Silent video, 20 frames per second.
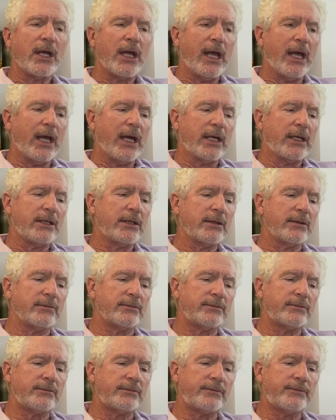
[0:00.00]
And
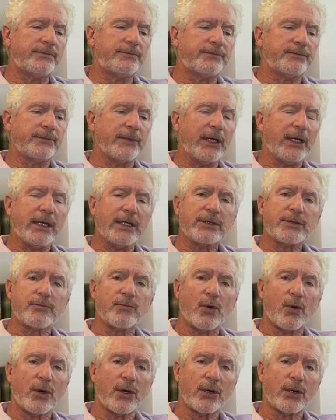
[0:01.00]
he's
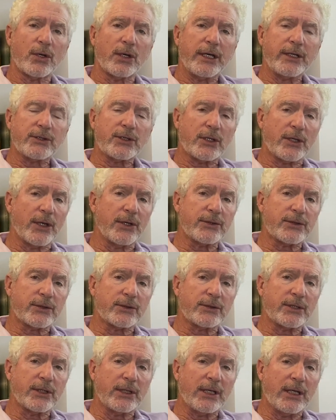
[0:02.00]

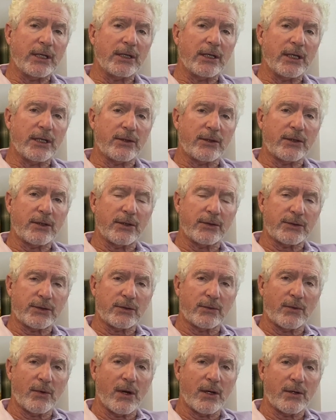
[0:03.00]
closer to the
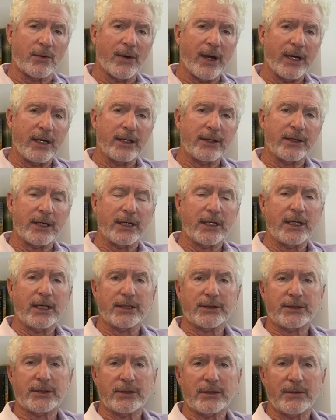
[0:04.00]
intercoastal waterway than he
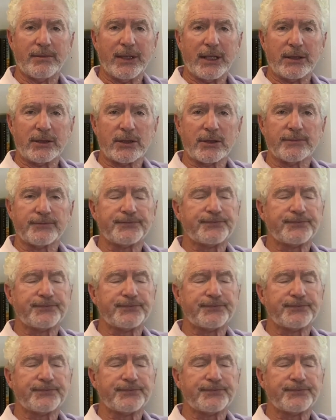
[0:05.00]
is to the beach.